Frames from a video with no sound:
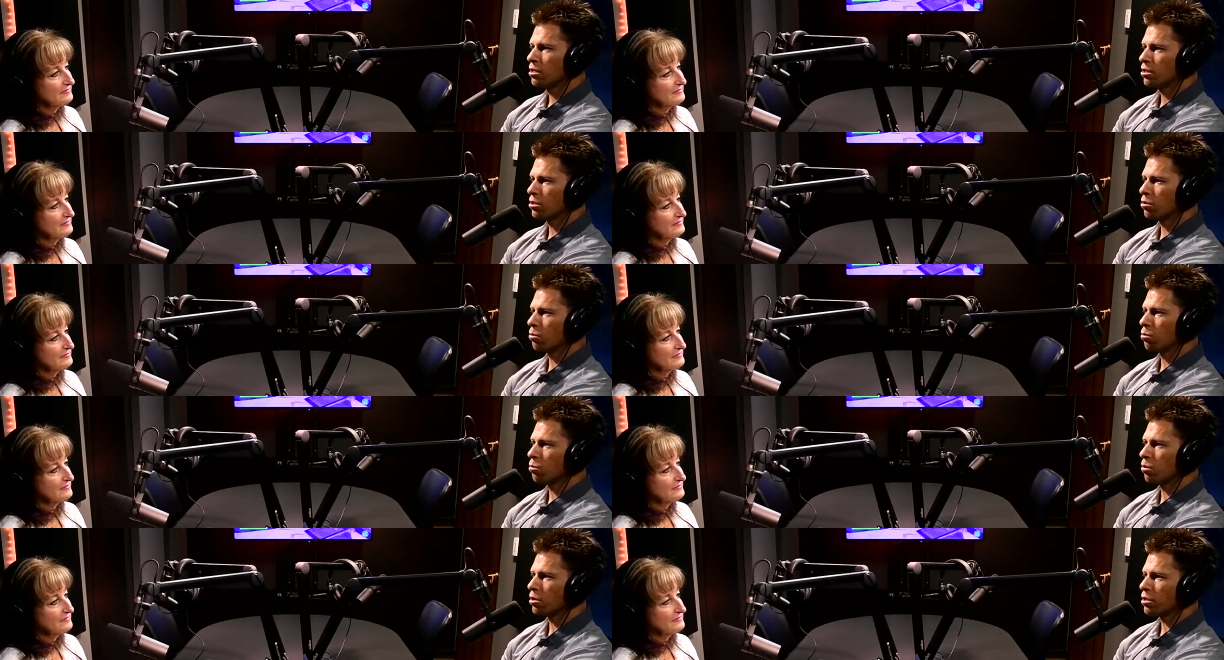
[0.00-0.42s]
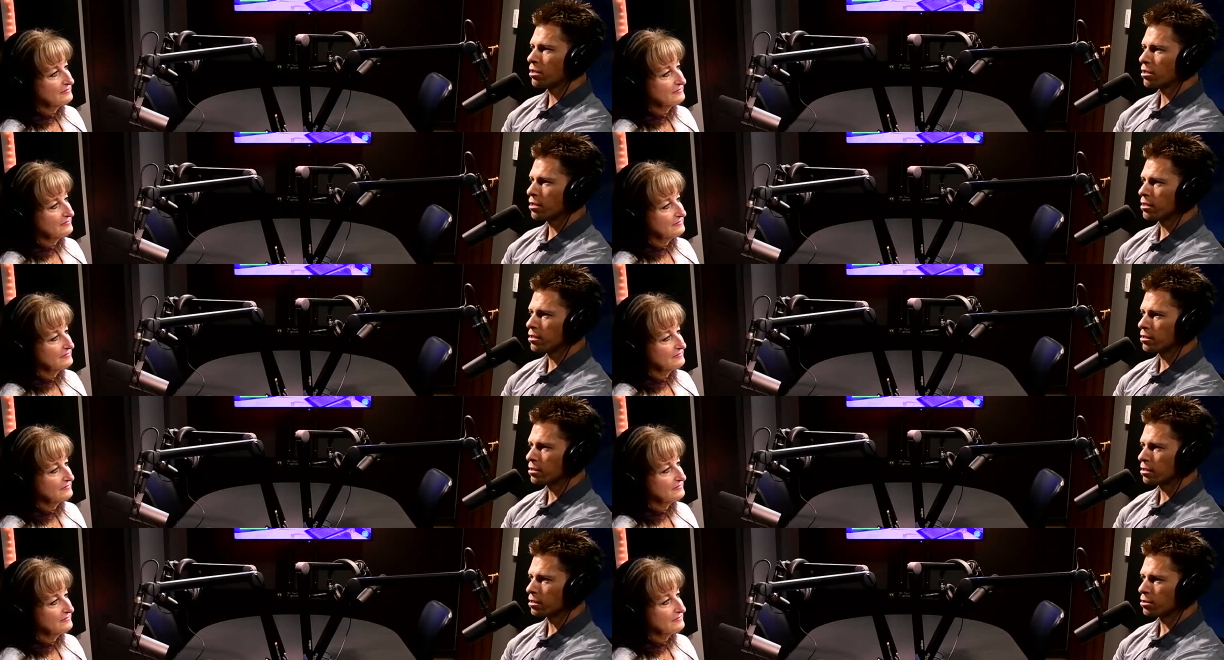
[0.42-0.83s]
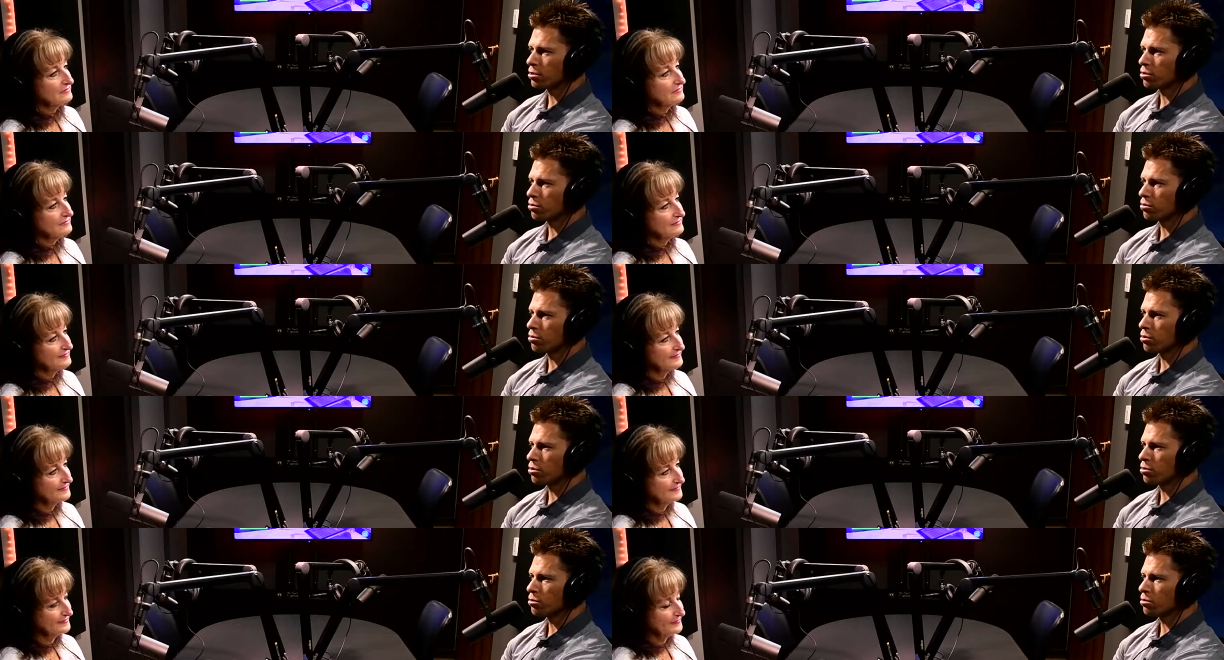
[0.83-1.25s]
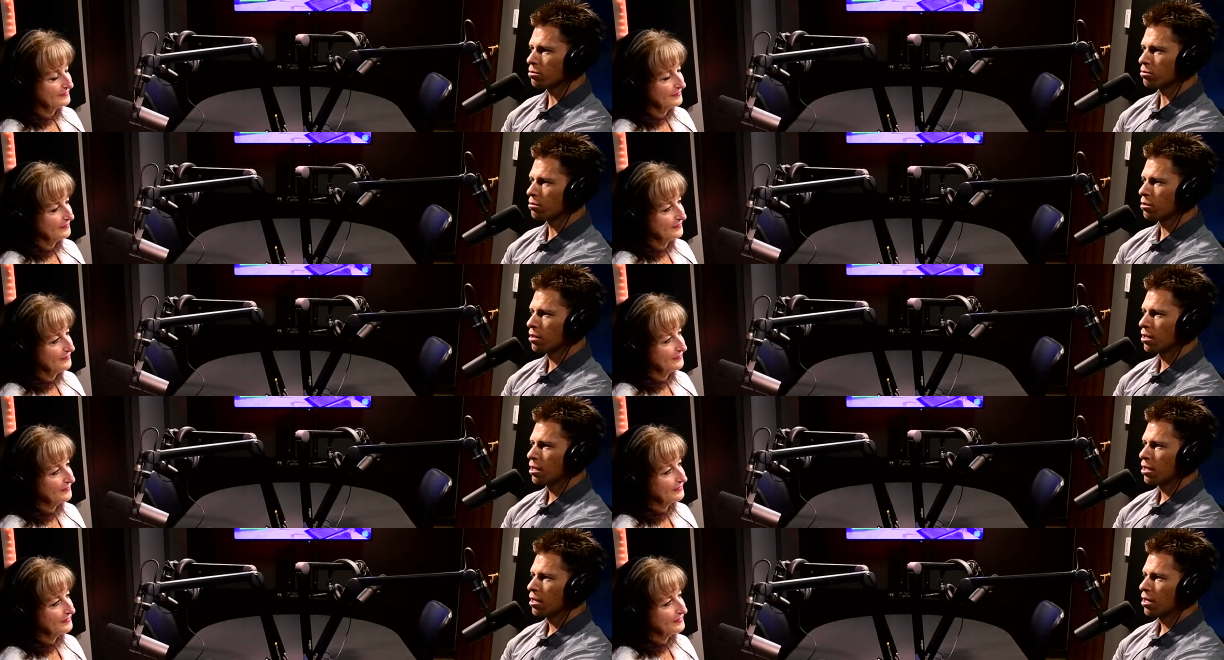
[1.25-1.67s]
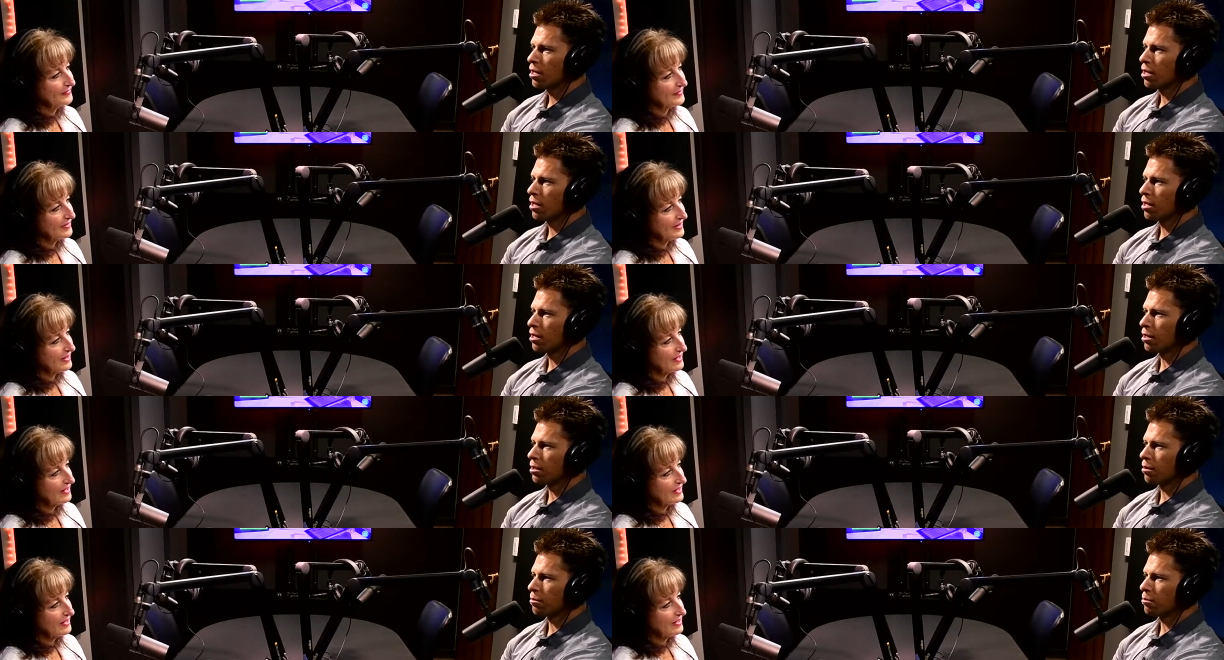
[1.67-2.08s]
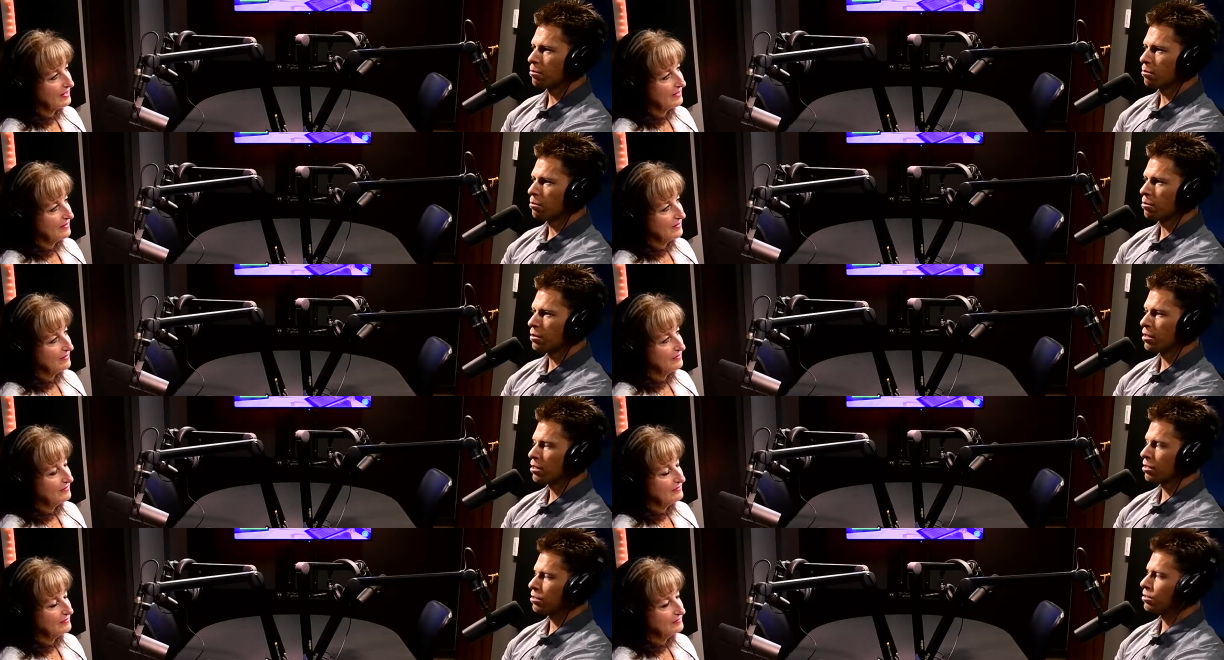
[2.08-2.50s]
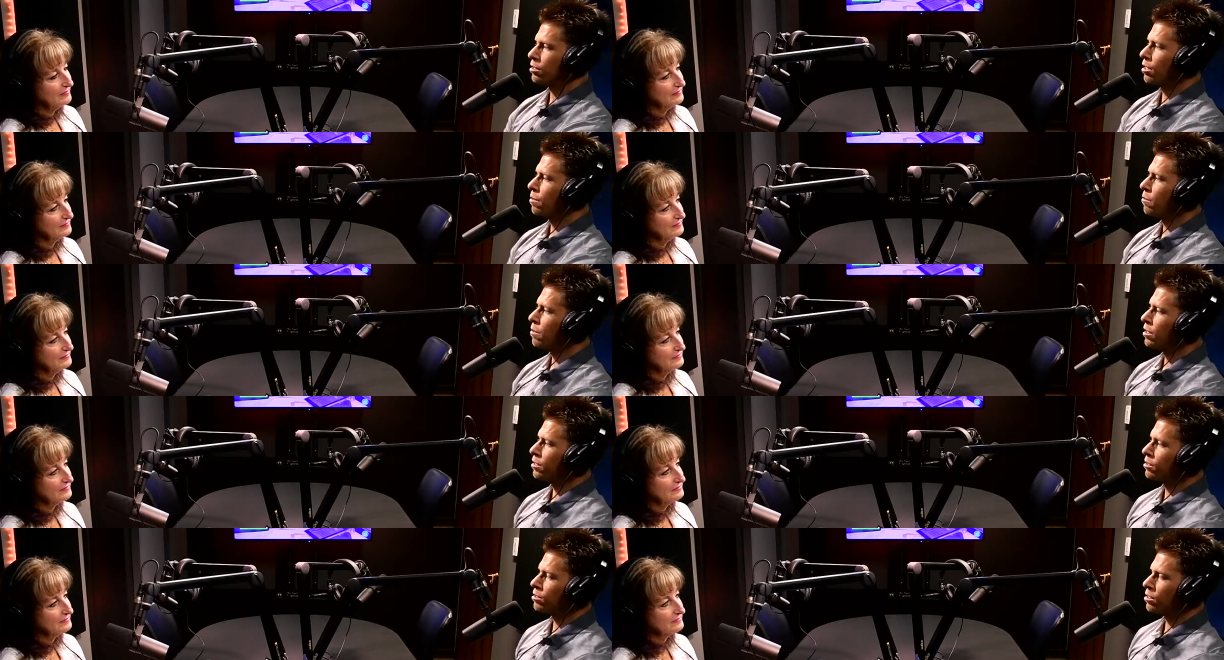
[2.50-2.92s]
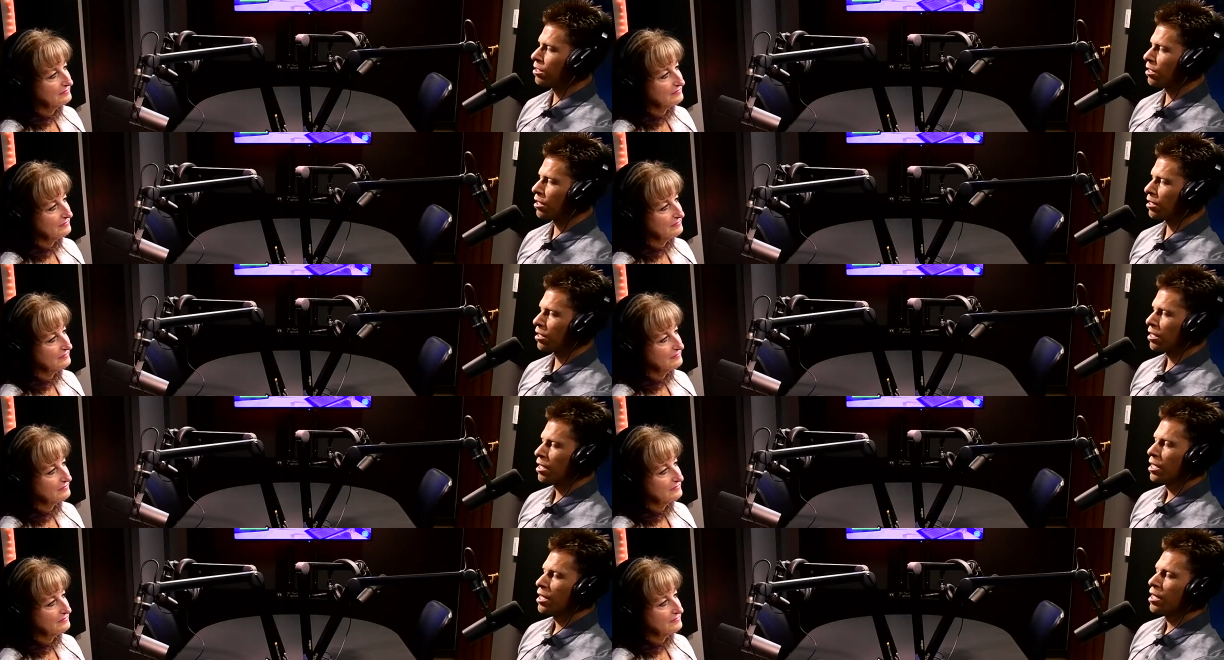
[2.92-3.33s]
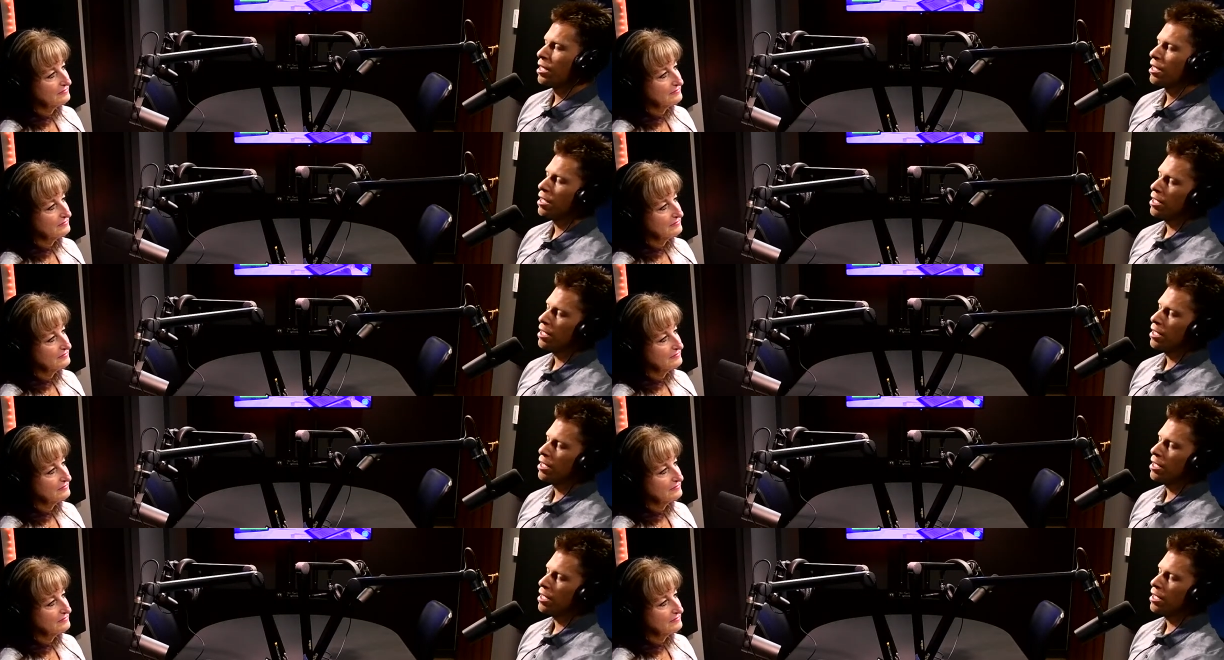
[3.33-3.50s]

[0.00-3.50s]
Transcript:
Speaker 1: you know, what it is that you do, um, because they may say,